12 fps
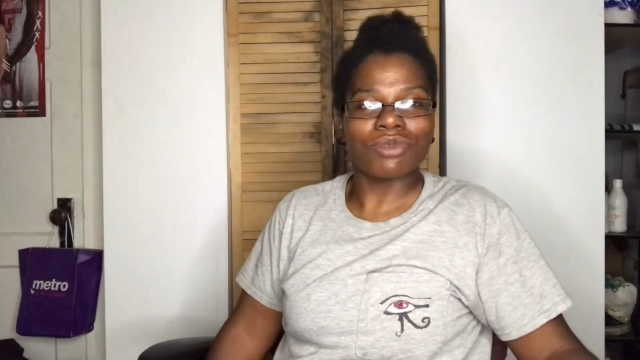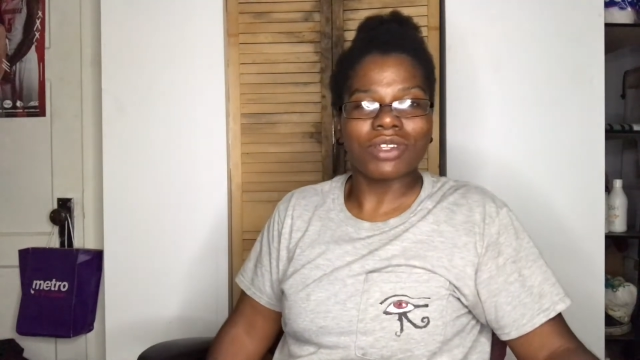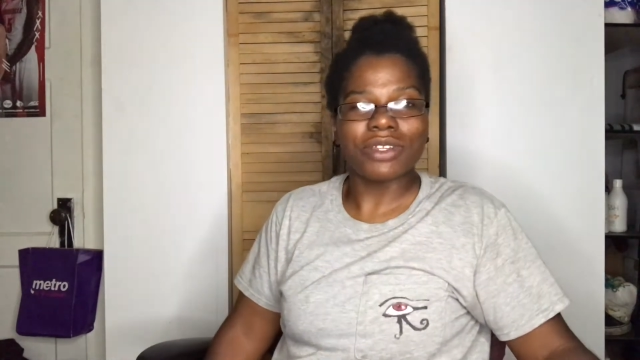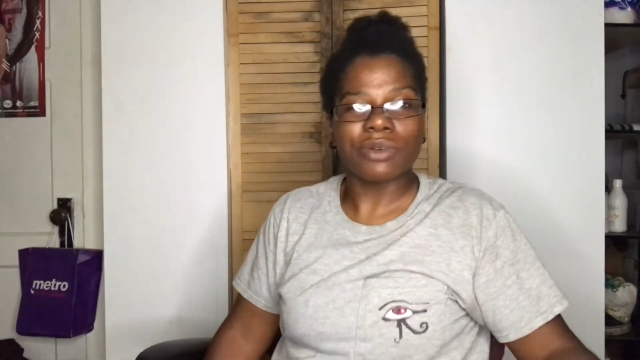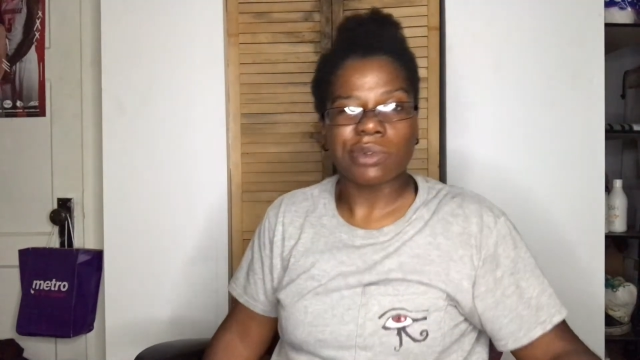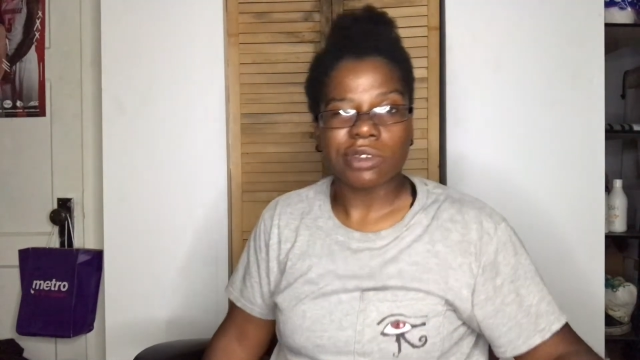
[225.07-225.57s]

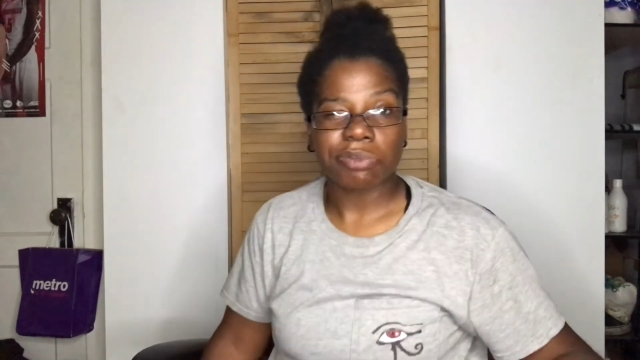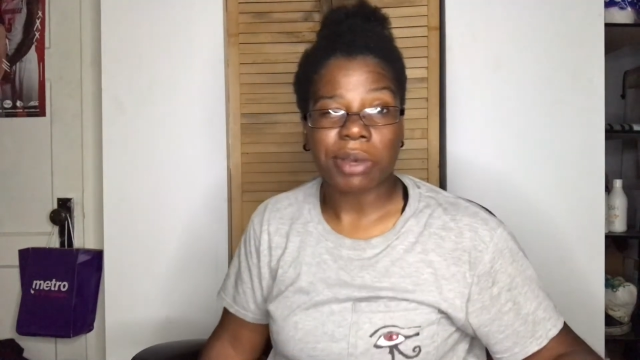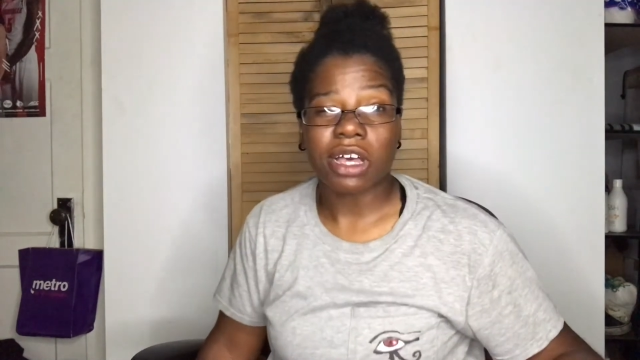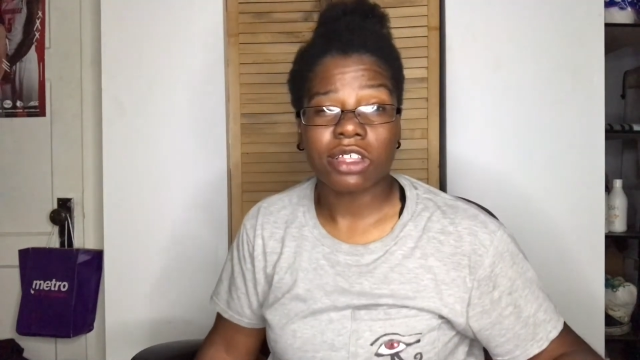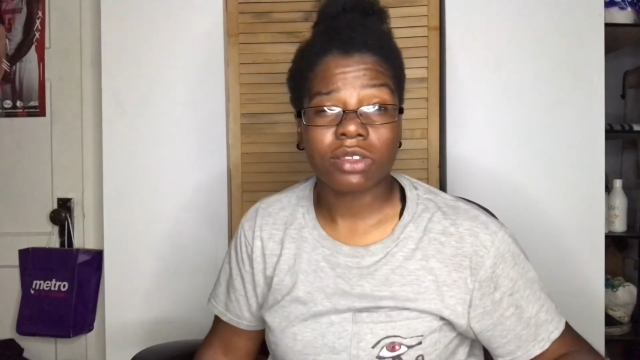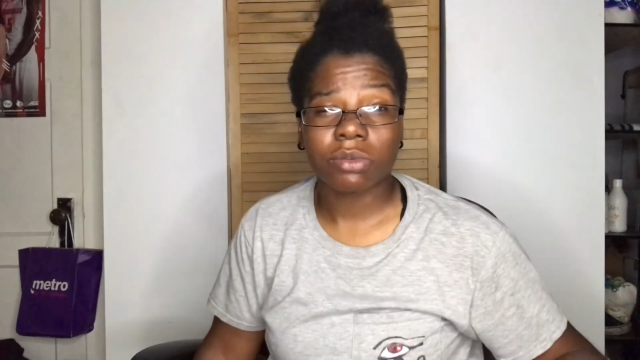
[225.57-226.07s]
really
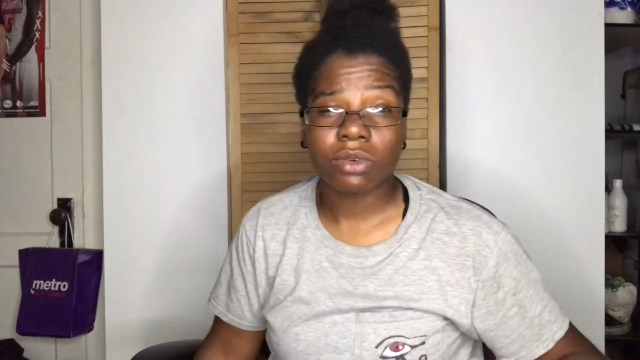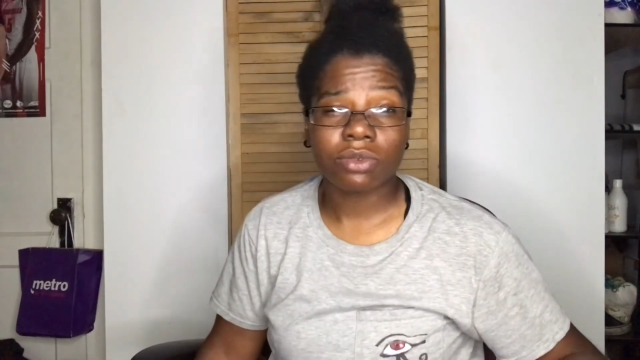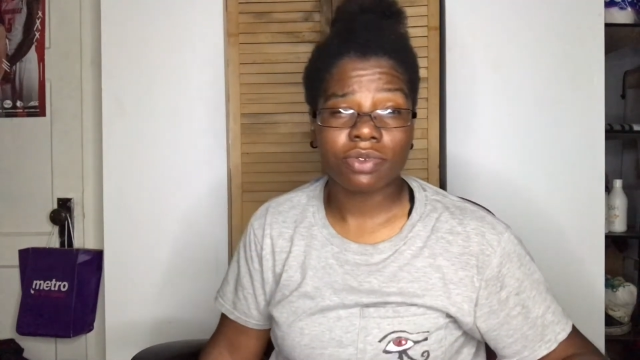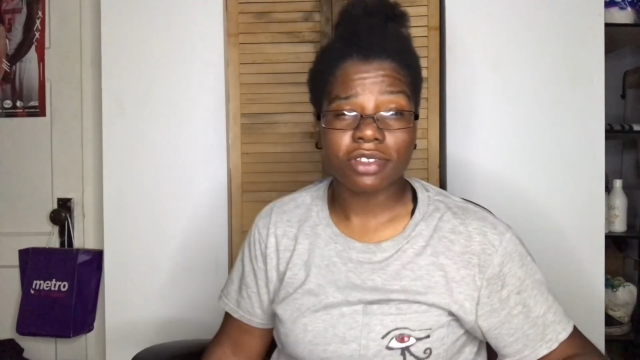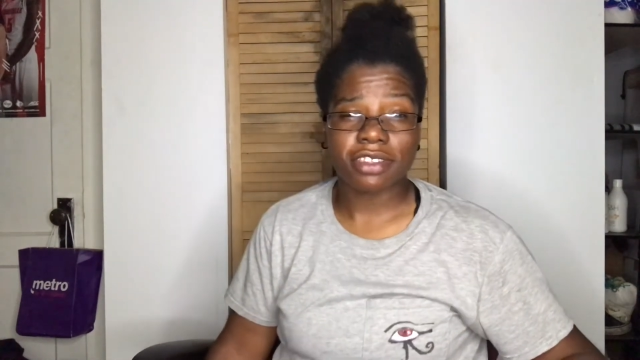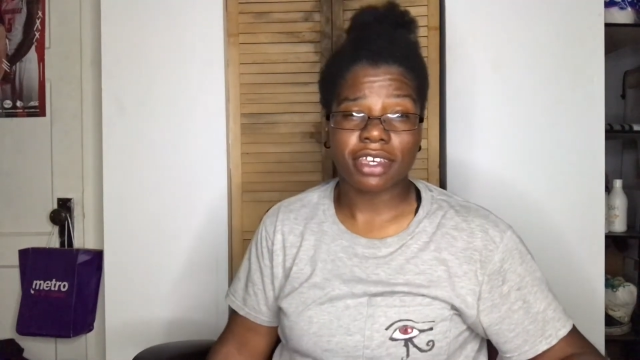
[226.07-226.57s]
responsible
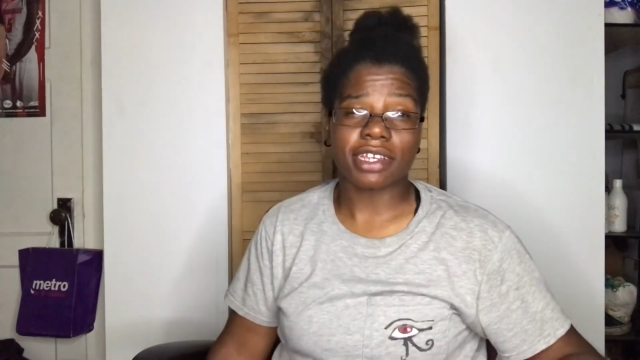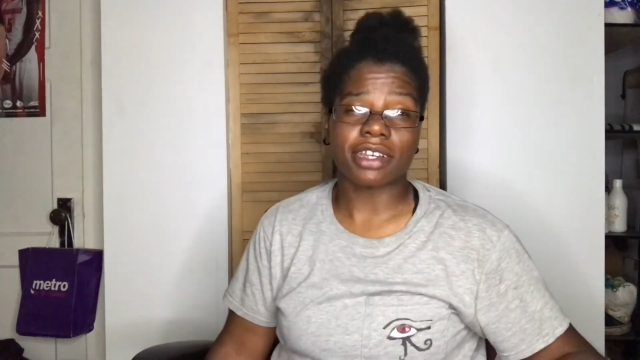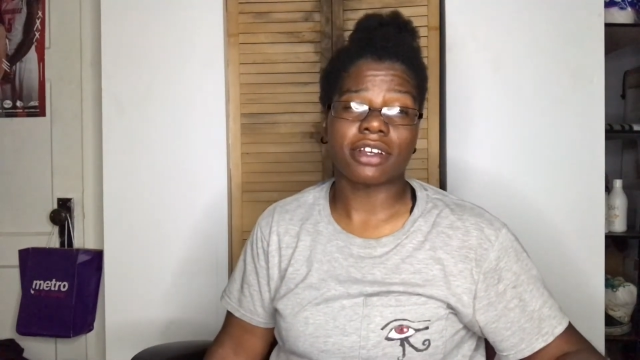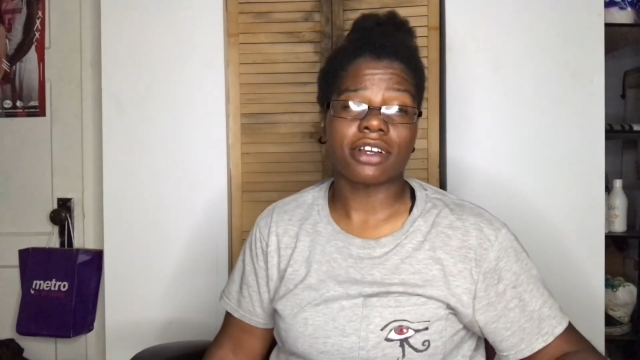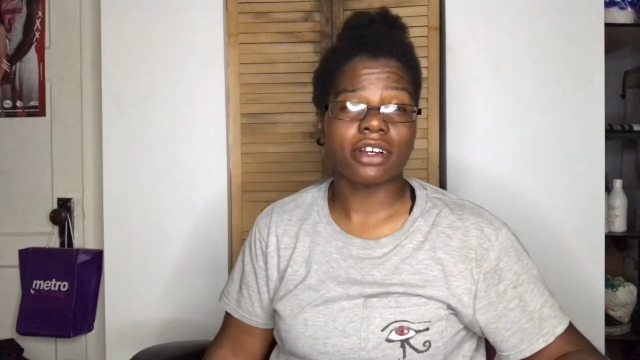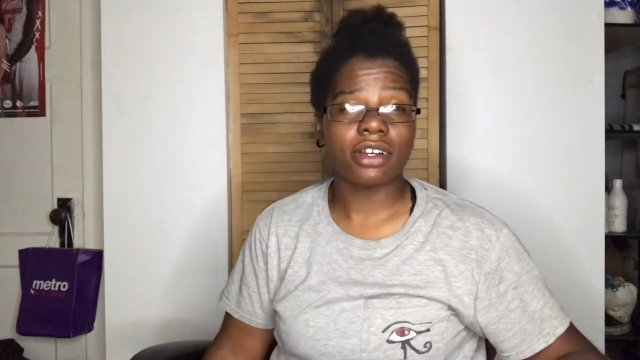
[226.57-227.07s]
for
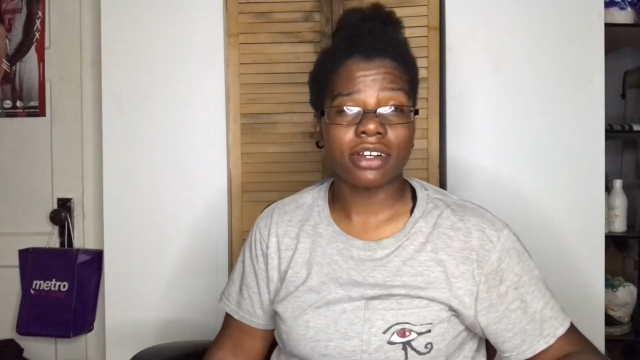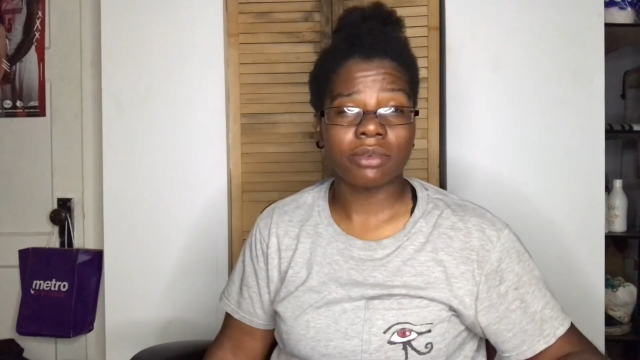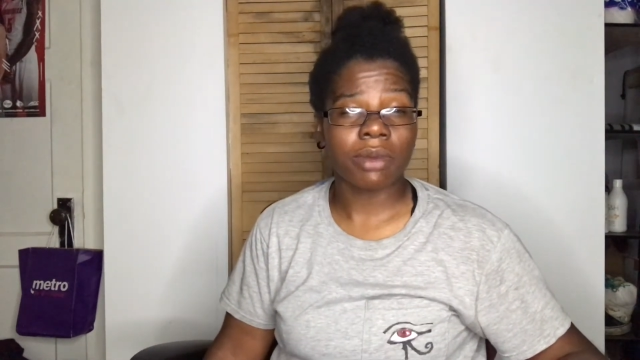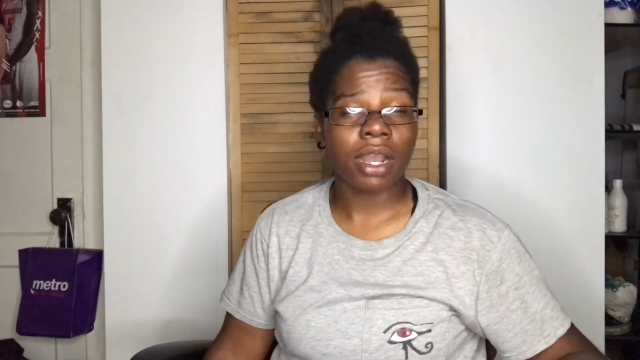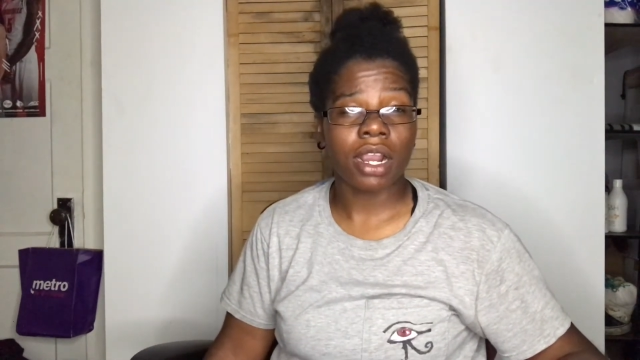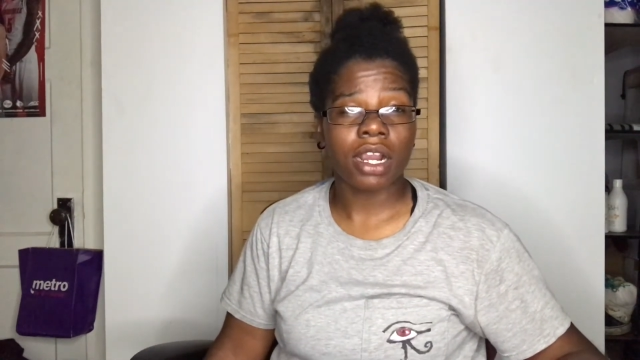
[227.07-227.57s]
taking care of
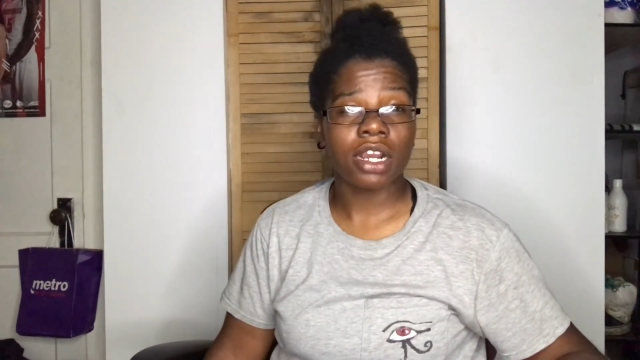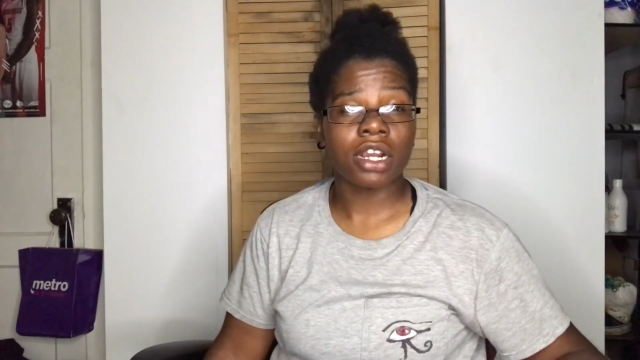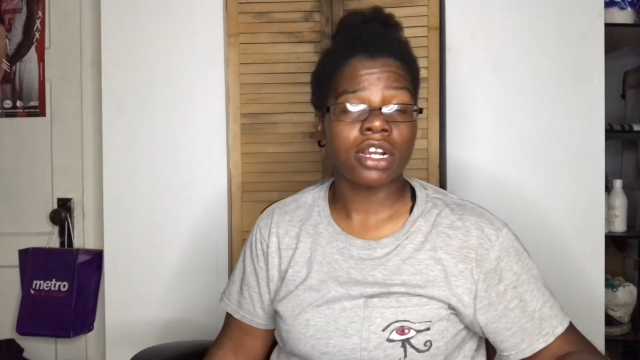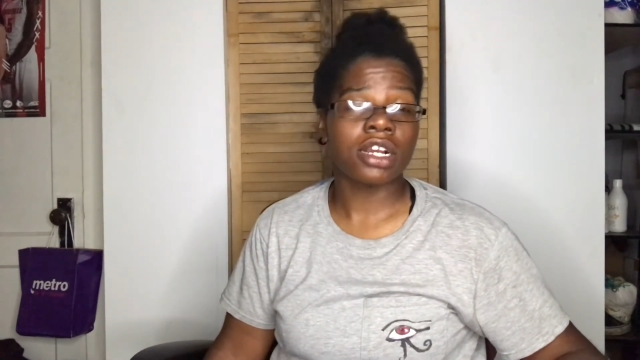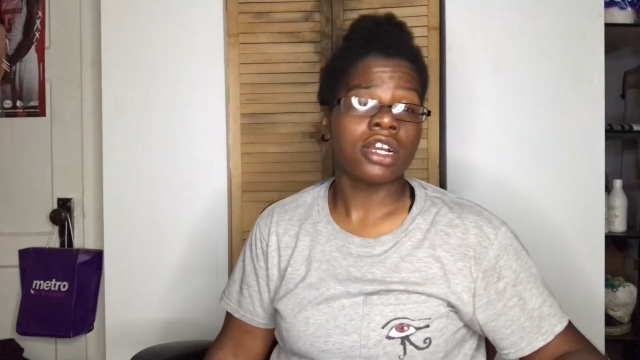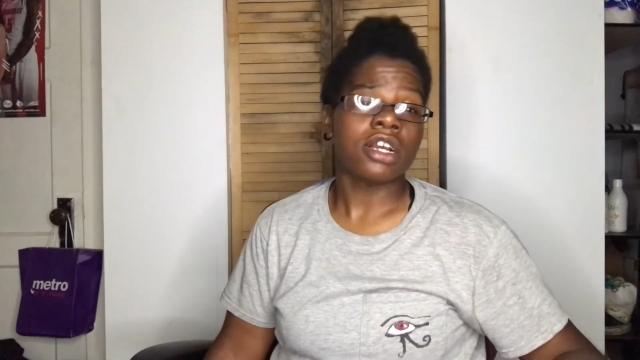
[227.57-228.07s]
my
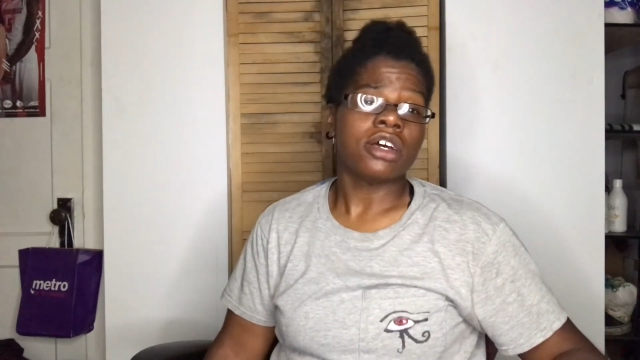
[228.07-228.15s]
hair.